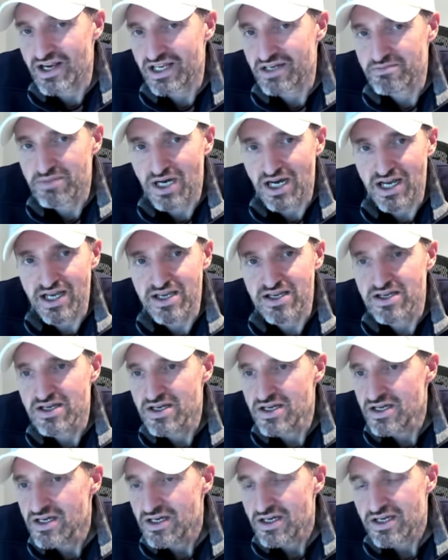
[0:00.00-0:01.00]
I could buy,
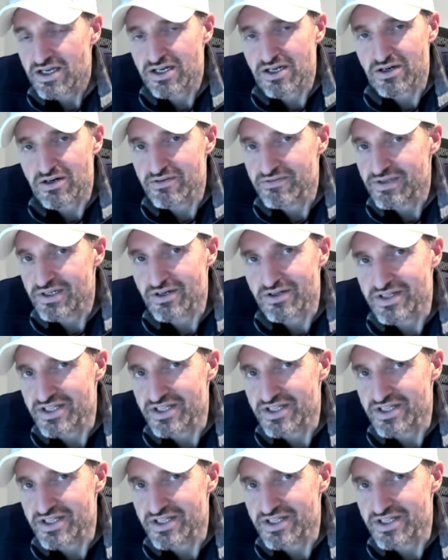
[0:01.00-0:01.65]
you know, you know,